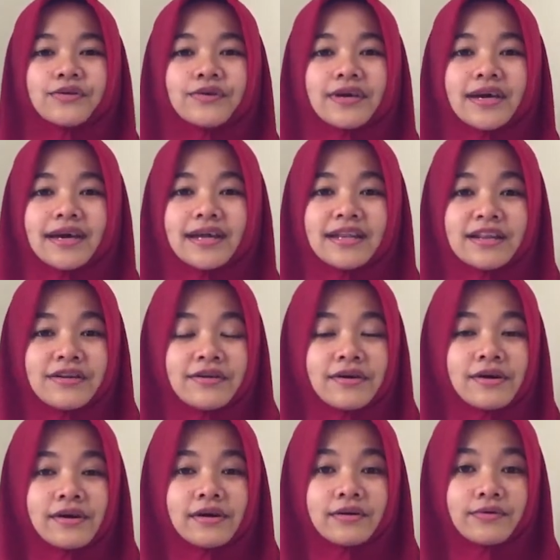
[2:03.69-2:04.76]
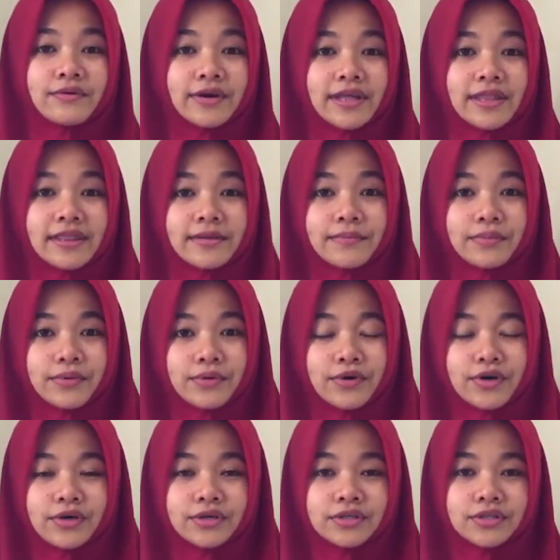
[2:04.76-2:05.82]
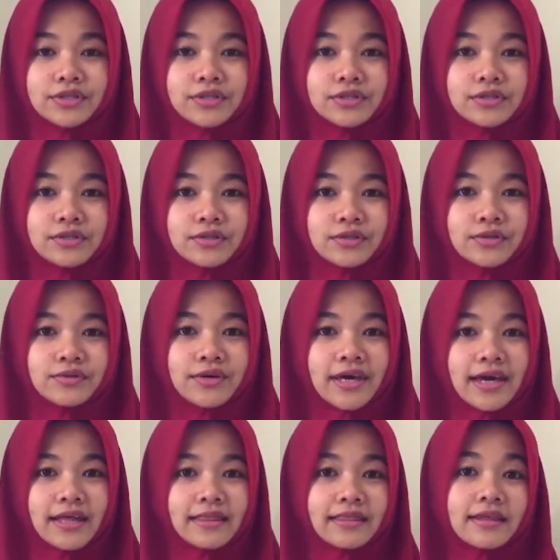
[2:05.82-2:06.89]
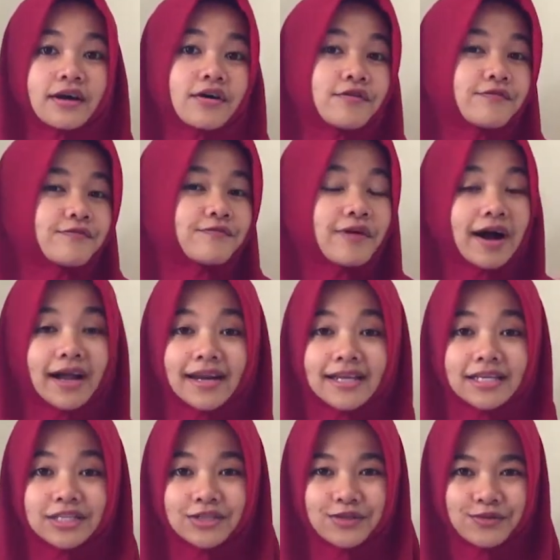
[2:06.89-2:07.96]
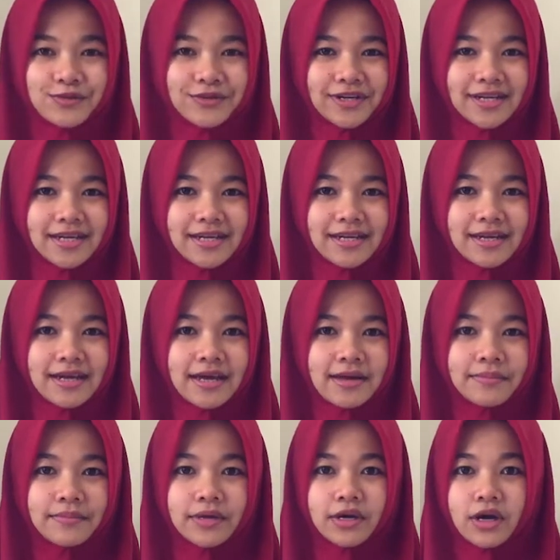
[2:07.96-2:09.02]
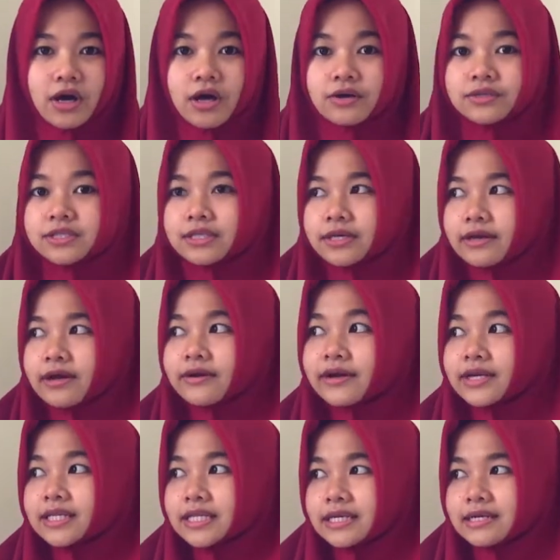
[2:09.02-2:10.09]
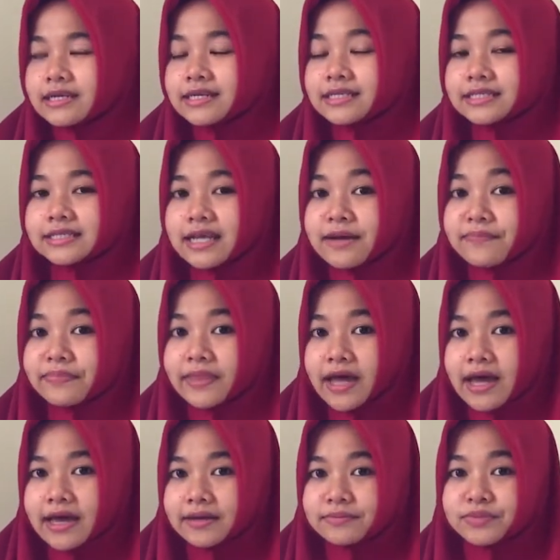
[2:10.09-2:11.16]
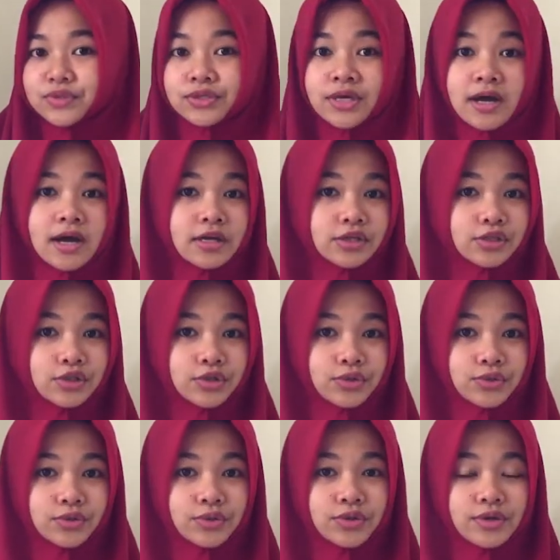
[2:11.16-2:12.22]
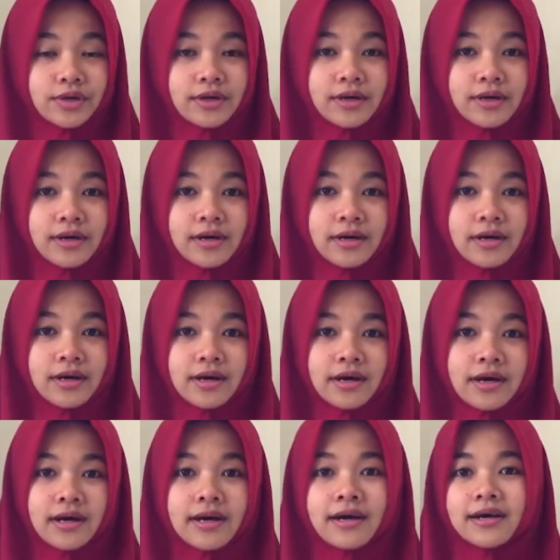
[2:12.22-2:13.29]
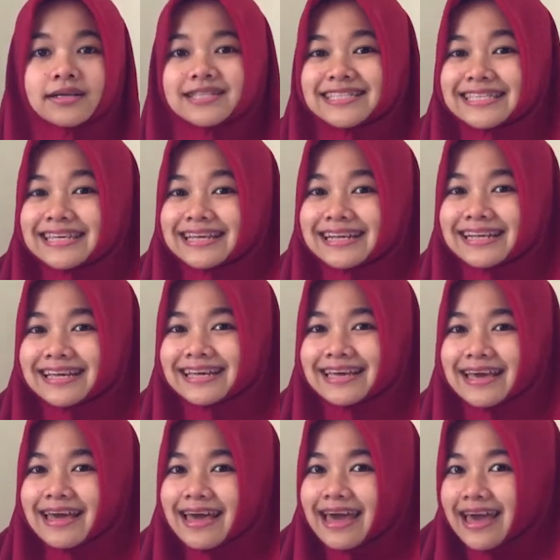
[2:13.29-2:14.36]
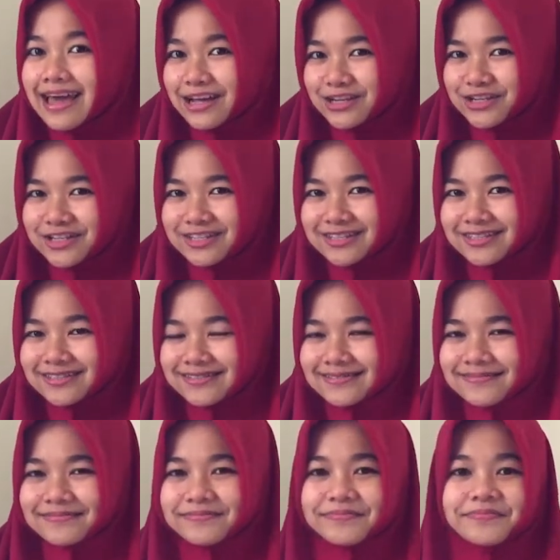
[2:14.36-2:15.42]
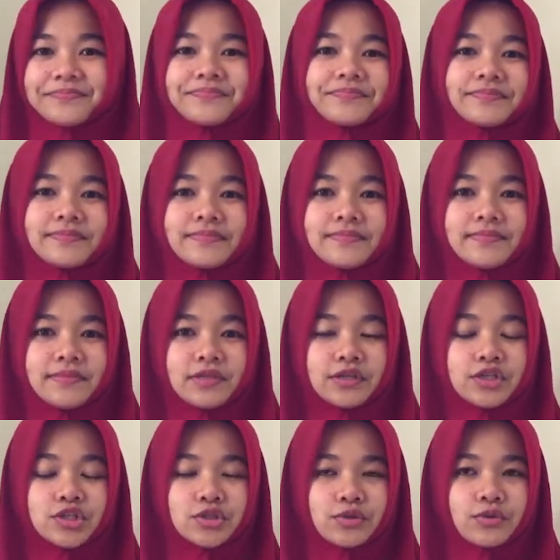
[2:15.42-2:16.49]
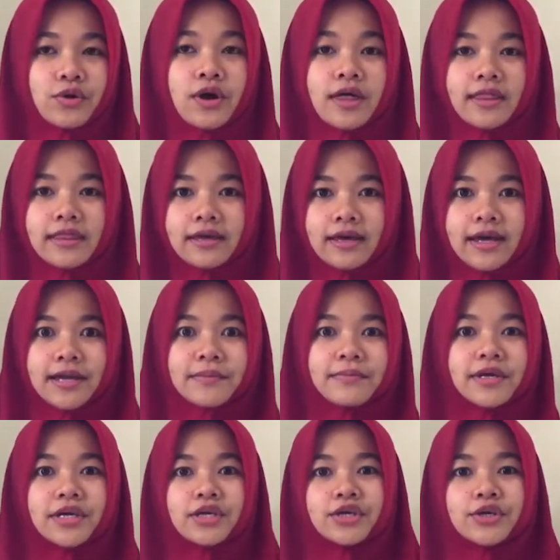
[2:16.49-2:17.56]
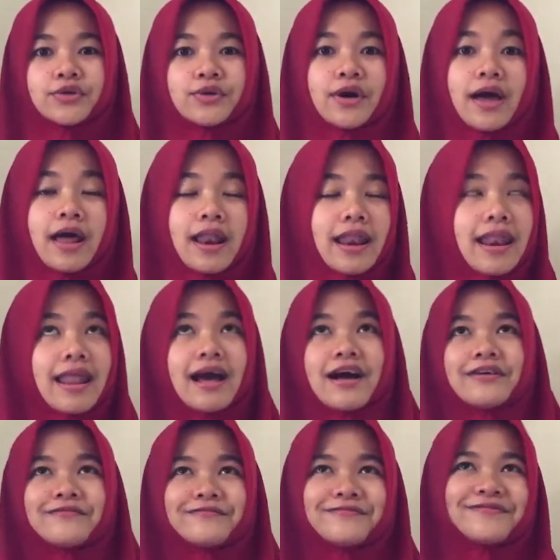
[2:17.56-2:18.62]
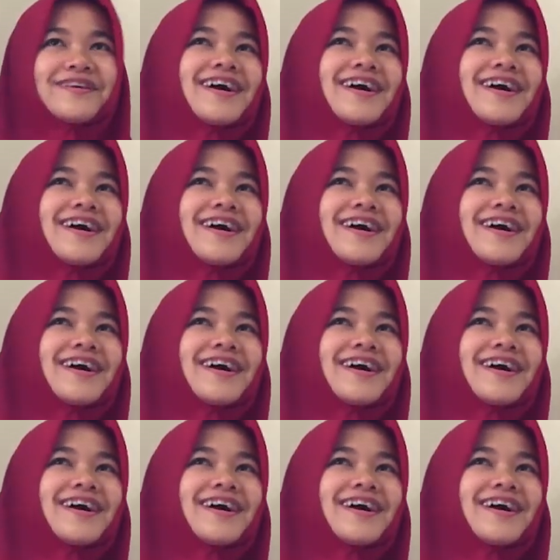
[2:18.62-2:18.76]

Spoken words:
You can read the book to get a funny story because the characters sometimes do silly action, so they can make you laugh.